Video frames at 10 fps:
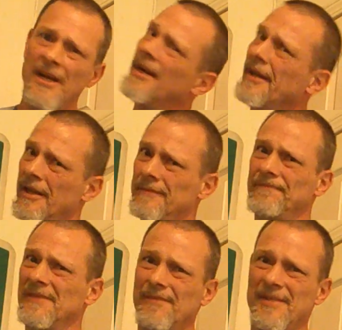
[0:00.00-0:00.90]
You know?
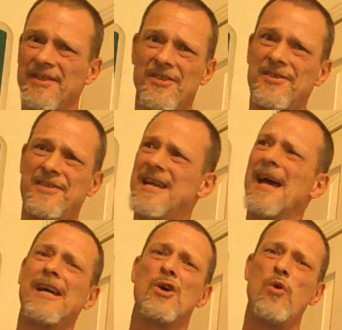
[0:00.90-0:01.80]
But this
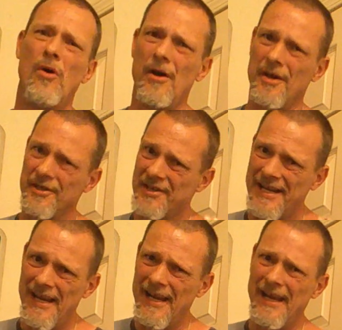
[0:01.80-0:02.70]
guy Cause,
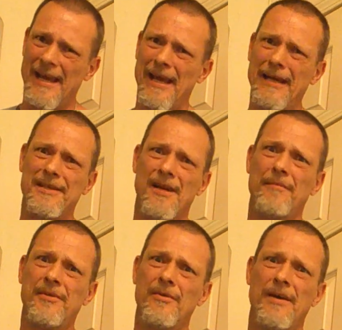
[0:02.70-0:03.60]

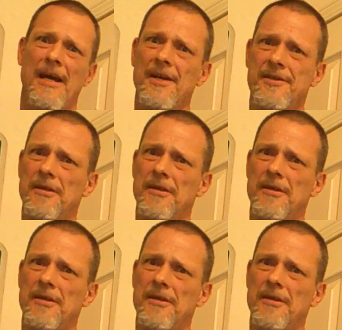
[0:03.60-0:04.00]
K-A-W-S.